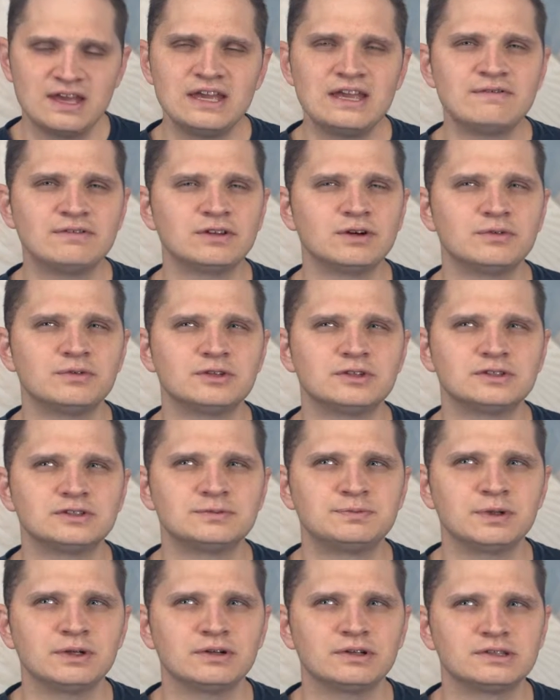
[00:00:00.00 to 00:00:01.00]
Even though
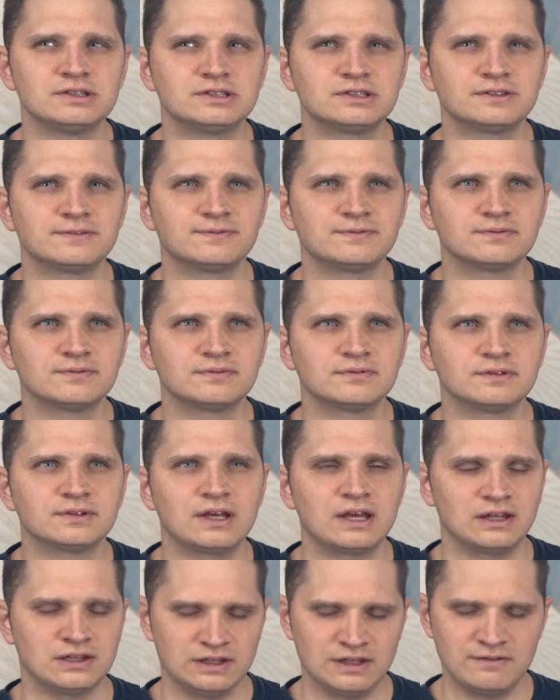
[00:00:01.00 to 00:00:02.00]
spirits
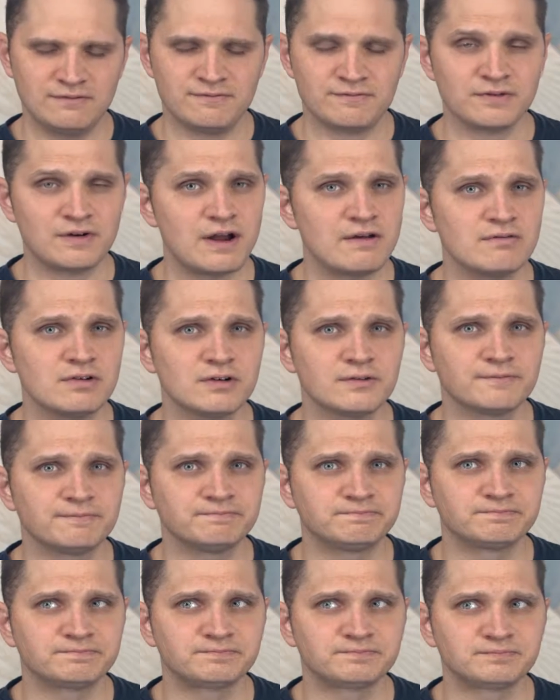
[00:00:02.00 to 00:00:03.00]
can live forever,
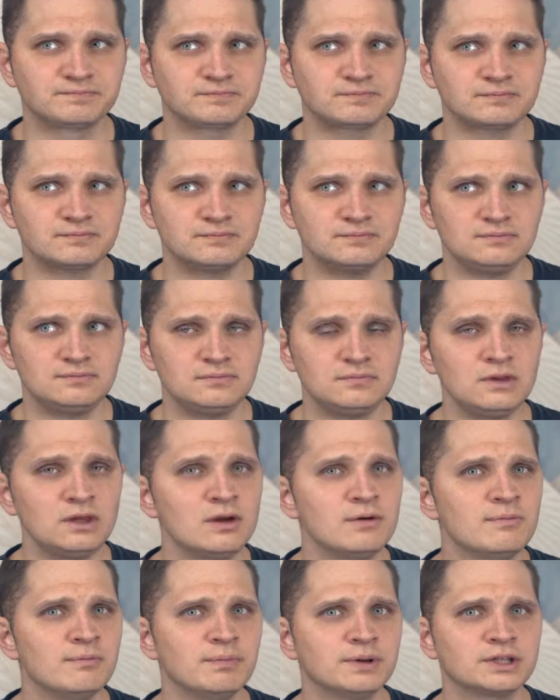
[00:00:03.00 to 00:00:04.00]

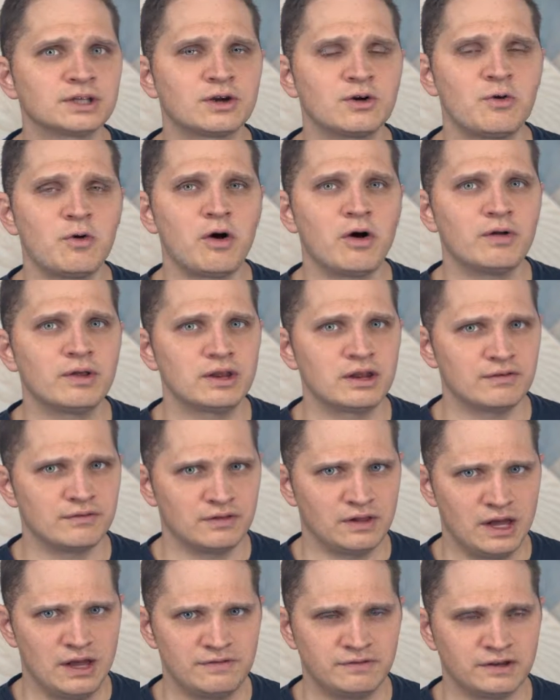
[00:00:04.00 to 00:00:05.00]
but the quality of
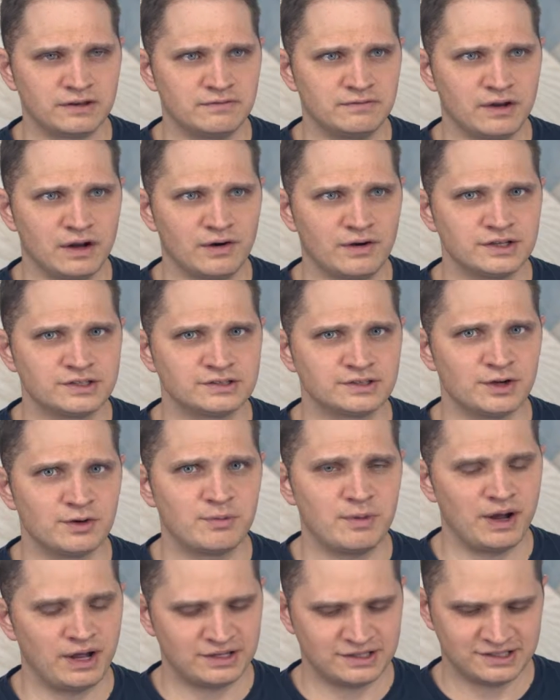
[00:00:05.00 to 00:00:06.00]
life can vary so
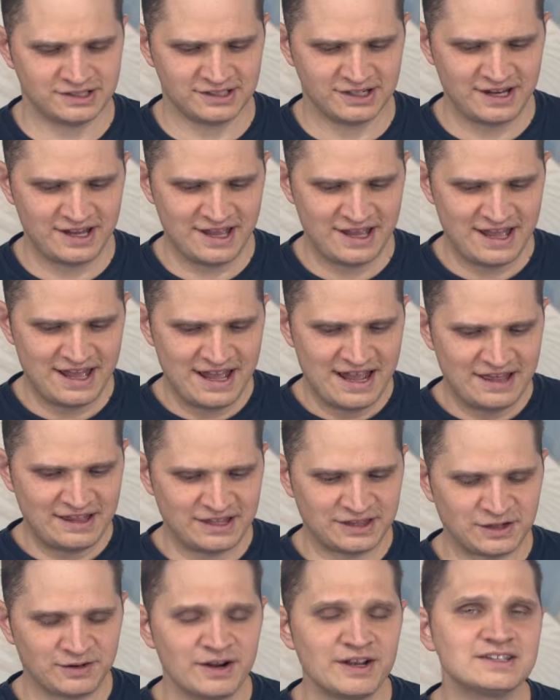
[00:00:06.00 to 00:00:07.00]
much
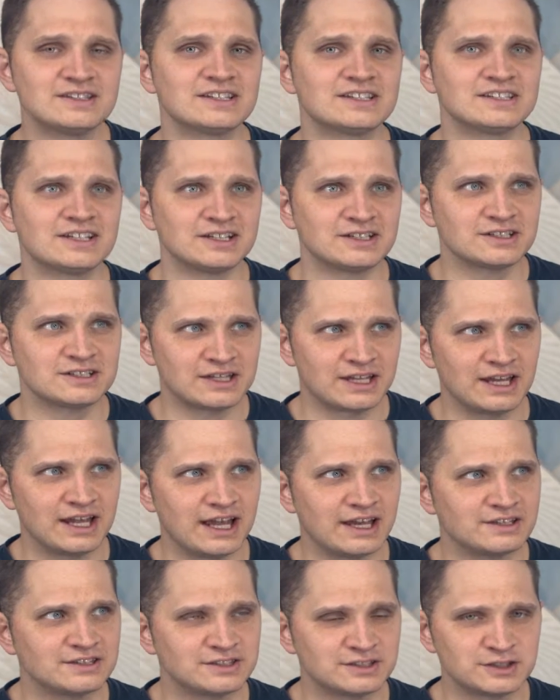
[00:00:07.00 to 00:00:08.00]
that there is such a thing
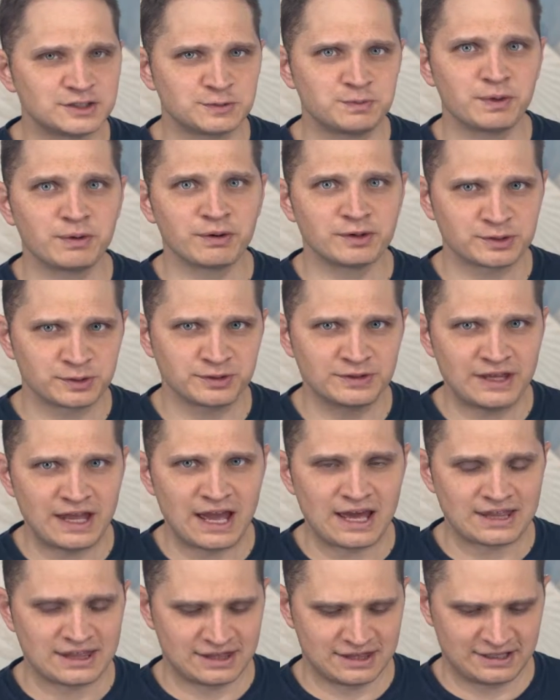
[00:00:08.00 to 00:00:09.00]
as spiritual
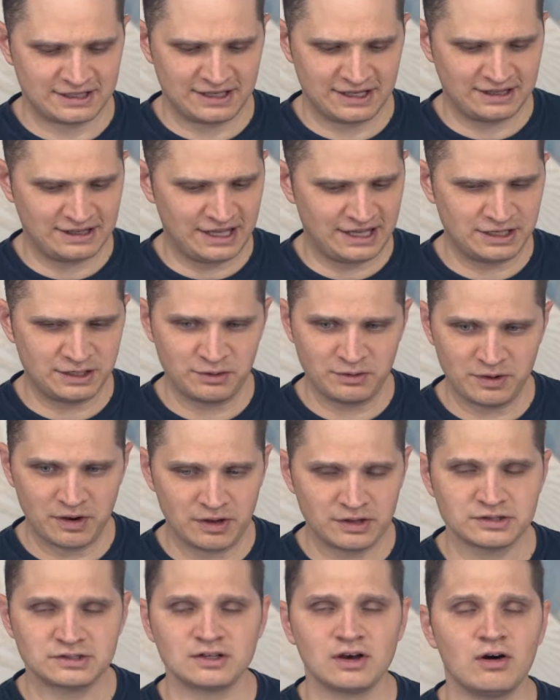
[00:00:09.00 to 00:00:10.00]
death, and that
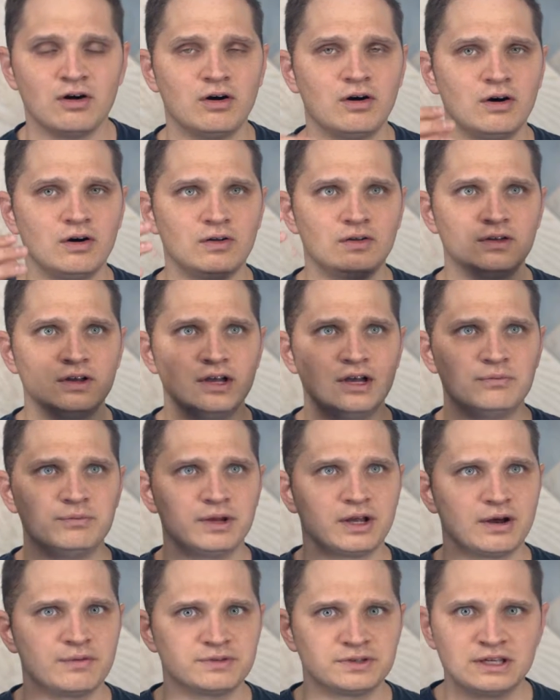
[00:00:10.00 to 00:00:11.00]
it's all
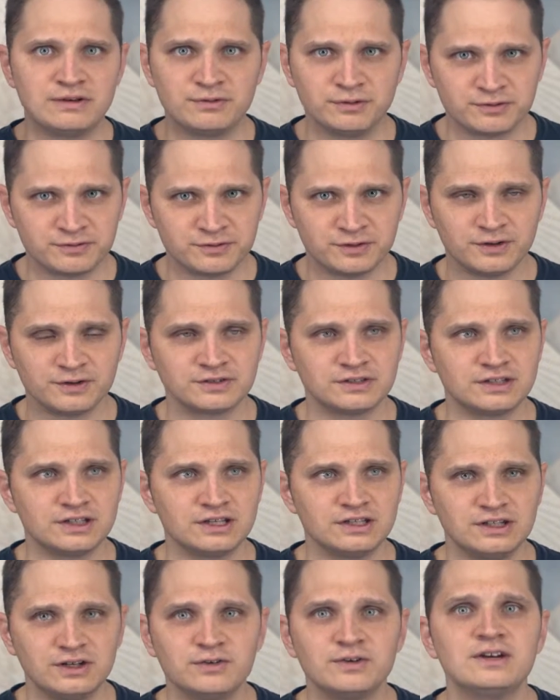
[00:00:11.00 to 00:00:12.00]
becomes evil and falsity
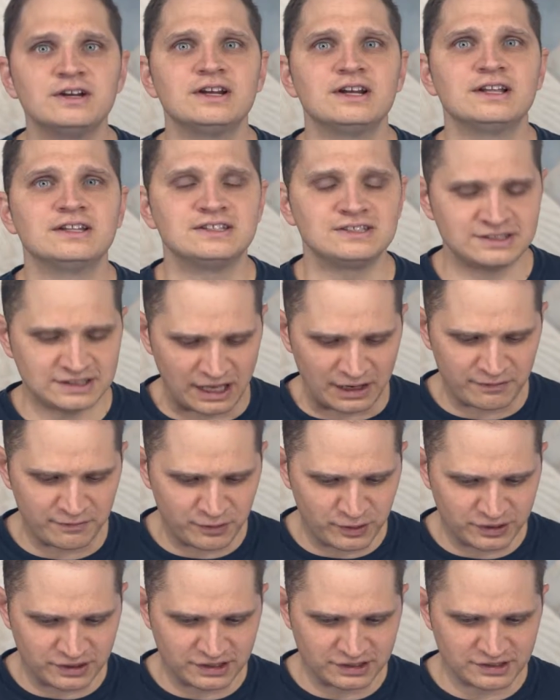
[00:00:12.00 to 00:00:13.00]
in you instead
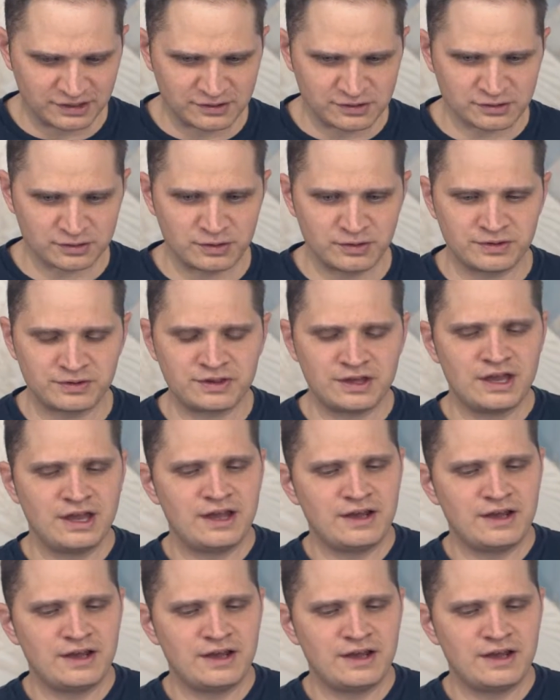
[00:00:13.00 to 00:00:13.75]
of goodness and truth.